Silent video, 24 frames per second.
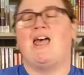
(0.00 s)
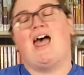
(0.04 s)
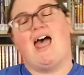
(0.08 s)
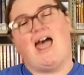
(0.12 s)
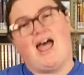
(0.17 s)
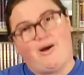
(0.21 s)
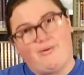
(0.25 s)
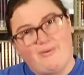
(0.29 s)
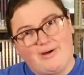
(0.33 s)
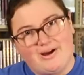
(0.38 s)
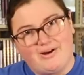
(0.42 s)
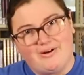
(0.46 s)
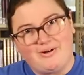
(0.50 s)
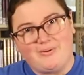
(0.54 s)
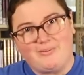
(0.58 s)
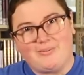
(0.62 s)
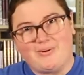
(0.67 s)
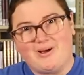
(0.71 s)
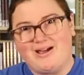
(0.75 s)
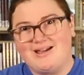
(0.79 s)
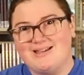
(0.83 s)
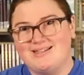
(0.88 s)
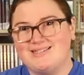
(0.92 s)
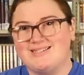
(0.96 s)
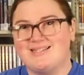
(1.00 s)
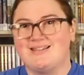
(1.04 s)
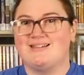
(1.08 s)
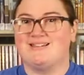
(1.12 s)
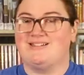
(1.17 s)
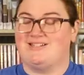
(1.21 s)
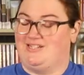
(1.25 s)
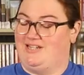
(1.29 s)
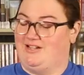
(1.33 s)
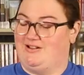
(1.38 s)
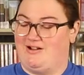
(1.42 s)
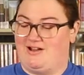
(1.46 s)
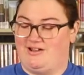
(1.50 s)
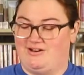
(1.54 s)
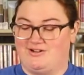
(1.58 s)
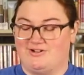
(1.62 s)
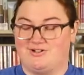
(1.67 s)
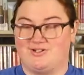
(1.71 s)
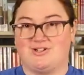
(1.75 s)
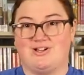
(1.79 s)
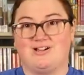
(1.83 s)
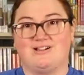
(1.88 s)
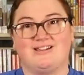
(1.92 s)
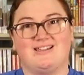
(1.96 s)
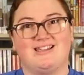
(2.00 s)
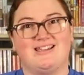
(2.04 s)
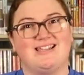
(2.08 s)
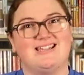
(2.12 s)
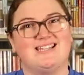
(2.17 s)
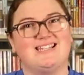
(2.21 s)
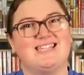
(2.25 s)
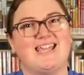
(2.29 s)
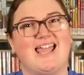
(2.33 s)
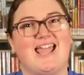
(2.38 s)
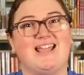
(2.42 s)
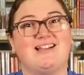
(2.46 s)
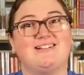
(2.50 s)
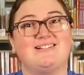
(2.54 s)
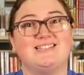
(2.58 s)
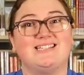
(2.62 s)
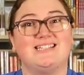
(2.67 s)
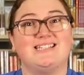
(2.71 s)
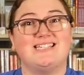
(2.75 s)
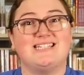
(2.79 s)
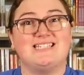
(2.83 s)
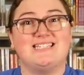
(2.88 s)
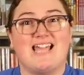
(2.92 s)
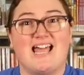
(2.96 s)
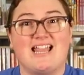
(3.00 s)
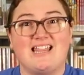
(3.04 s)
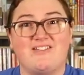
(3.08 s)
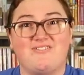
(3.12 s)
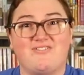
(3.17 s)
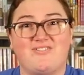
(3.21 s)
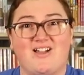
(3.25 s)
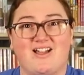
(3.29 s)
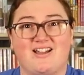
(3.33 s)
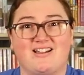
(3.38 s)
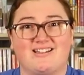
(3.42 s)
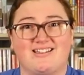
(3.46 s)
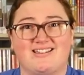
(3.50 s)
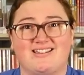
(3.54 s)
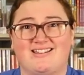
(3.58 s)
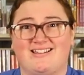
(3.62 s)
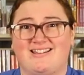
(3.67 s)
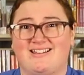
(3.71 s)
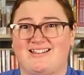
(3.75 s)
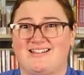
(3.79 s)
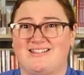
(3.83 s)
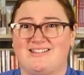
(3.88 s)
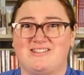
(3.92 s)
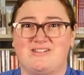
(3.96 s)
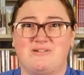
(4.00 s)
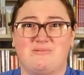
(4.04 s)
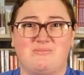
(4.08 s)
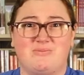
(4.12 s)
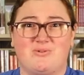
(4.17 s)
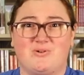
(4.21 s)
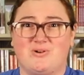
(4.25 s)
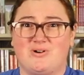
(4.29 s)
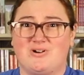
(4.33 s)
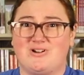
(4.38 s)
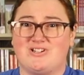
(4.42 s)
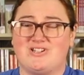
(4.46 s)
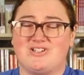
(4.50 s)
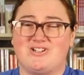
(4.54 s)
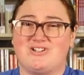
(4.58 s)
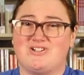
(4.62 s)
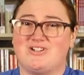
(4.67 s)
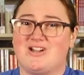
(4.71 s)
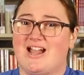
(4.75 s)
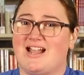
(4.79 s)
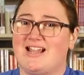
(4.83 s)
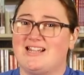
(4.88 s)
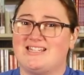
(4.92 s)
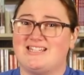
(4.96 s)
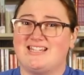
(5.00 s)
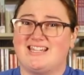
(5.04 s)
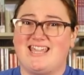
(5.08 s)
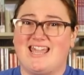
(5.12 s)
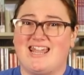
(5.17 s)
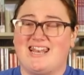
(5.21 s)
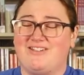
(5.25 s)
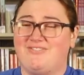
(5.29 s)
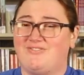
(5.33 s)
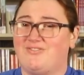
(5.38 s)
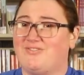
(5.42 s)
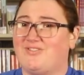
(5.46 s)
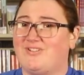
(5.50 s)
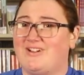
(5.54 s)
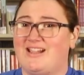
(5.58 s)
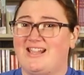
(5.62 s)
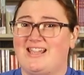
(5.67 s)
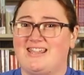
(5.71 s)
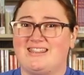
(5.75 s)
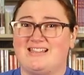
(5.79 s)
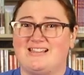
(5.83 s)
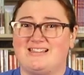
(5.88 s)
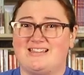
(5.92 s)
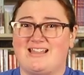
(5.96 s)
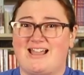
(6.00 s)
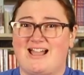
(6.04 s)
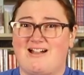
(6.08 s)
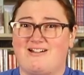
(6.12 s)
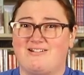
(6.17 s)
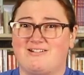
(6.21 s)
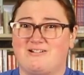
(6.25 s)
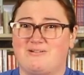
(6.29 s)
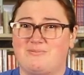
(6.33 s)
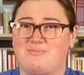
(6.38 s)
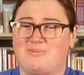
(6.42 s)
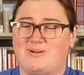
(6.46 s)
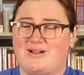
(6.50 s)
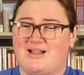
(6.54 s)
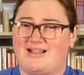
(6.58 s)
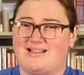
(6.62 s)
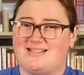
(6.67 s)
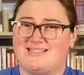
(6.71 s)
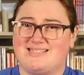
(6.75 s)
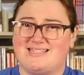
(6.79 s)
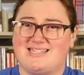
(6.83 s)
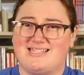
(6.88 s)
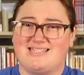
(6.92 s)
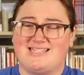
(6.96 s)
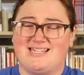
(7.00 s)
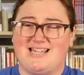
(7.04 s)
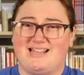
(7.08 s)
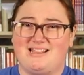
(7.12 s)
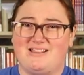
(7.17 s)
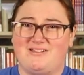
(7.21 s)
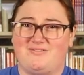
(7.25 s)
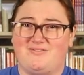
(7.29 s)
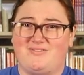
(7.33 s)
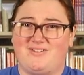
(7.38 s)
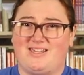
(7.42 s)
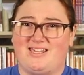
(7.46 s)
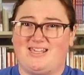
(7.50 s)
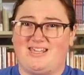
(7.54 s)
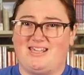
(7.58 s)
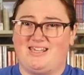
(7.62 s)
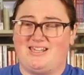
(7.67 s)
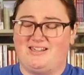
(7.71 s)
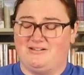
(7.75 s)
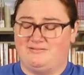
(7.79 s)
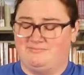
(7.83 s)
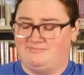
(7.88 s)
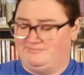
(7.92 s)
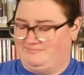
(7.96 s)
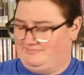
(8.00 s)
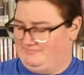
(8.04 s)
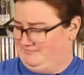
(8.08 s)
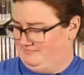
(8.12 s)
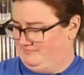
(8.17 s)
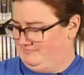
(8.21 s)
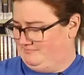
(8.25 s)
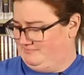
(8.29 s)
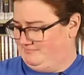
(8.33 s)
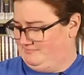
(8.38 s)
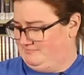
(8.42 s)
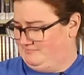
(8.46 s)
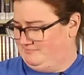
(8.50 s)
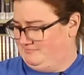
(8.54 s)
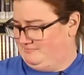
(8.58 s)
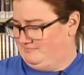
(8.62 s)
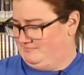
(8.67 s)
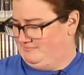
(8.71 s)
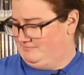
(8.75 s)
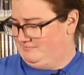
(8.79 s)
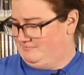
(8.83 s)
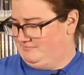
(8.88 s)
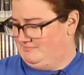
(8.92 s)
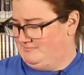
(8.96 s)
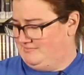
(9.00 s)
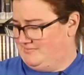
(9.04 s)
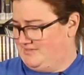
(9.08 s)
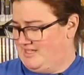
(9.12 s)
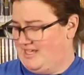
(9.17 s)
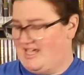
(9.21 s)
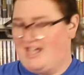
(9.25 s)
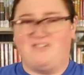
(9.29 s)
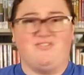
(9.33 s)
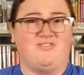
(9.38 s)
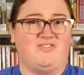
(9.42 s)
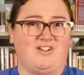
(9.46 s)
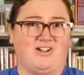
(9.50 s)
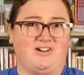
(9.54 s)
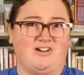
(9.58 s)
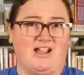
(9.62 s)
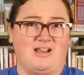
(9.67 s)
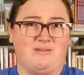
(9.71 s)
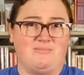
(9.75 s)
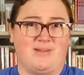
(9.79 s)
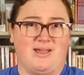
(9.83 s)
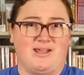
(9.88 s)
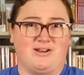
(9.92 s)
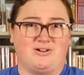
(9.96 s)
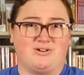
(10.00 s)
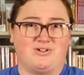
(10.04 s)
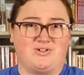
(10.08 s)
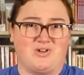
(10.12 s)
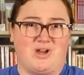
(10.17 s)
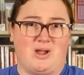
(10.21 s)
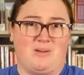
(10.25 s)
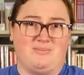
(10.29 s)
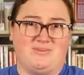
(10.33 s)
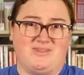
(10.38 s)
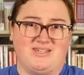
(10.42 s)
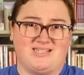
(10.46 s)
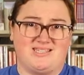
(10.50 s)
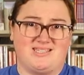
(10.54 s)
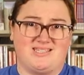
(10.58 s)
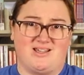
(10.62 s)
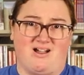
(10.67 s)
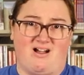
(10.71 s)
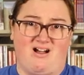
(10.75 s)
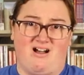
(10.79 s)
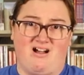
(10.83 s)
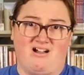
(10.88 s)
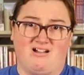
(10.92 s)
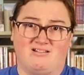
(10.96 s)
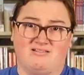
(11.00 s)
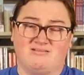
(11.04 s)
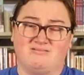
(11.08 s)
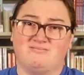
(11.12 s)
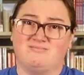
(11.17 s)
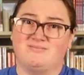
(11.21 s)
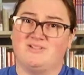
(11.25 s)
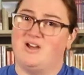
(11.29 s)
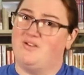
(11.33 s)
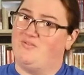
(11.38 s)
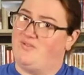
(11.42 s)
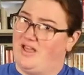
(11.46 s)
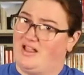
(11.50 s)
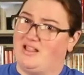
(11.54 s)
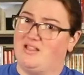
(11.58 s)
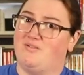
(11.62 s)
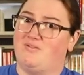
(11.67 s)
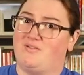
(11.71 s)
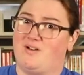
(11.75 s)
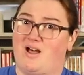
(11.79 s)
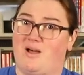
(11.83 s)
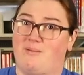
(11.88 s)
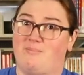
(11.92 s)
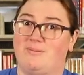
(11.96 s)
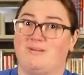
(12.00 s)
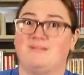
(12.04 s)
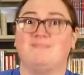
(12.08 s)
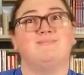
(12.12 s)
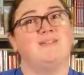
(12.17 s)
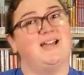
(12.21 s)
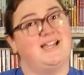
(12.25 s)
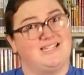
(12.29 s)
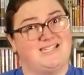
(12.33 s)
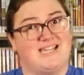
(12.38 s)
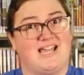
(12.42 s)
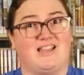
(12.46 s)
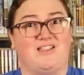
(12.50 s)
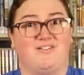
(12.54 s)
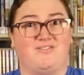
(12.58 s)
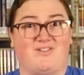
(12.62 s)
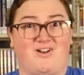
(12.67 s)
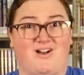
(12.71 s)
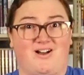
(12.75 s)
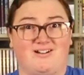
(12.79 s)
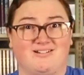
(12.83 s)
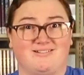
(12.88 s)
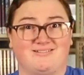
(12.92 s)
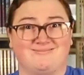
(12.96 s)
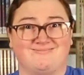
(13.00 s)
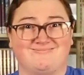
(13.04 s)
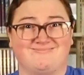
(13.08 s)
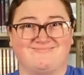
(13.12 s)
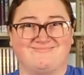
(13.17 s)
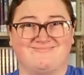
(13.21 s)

However it was, she got her trunk entangled in the telefunk. The more she tried to get it free, the louder buzzed the telefee. I fear I'd better drop this song of elephop and telefong.